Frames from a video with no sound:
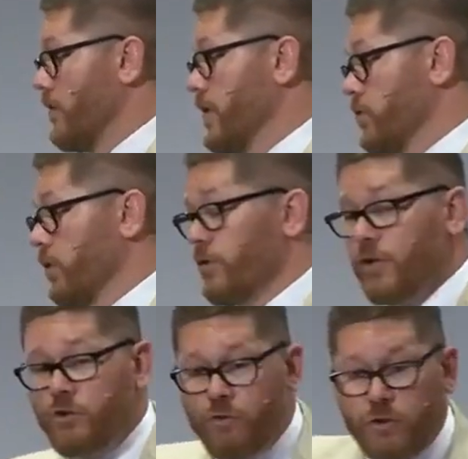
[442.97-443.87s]
of Israel, the
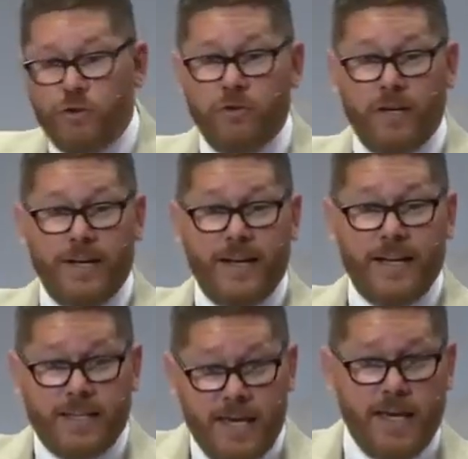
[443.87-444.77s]
true
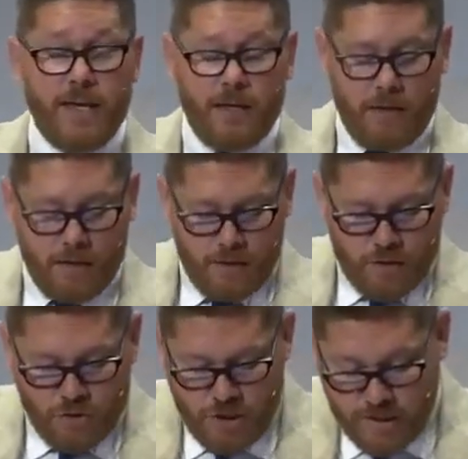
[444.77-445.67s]
king,
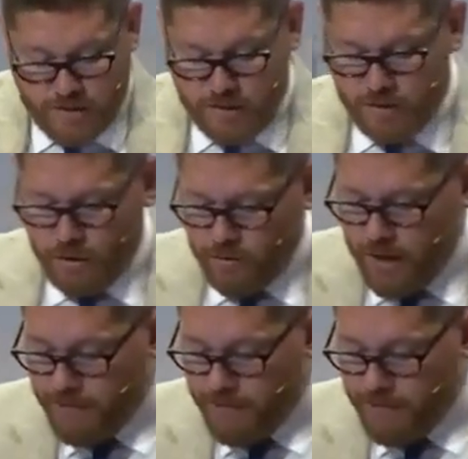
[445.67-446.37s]
Jesus, though they